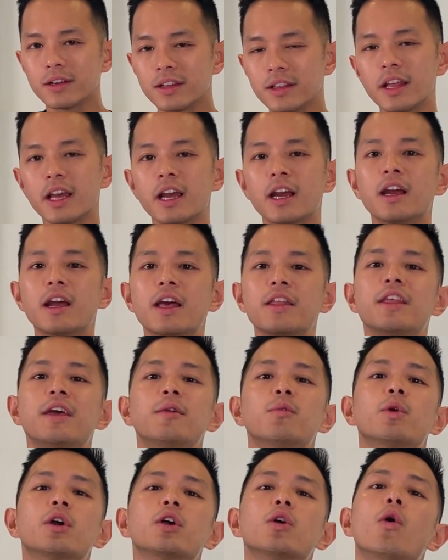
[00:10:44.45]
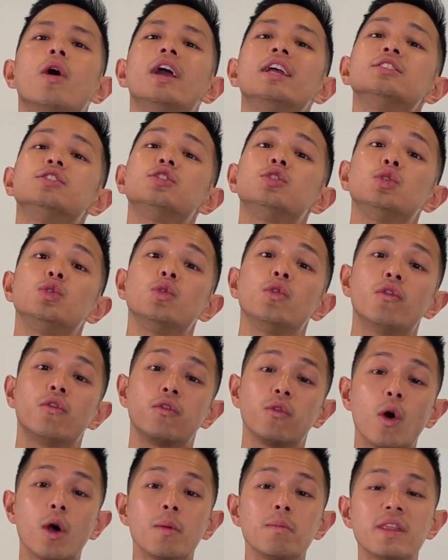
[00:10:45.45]
in there, and then we're going to
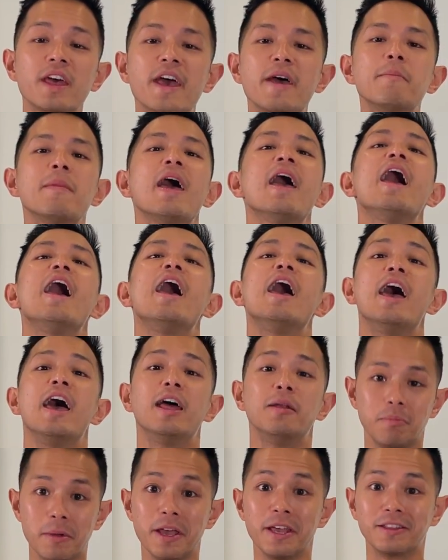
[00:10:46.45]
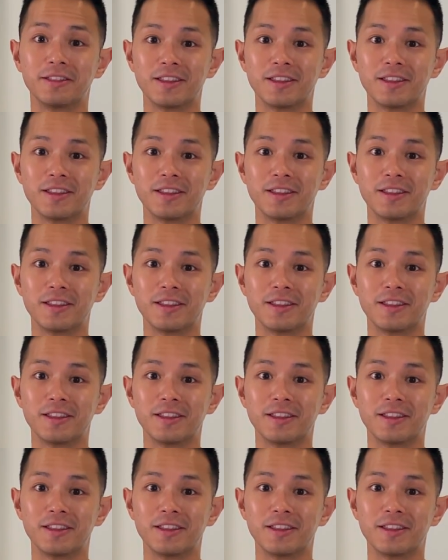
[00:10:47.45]
form them and bake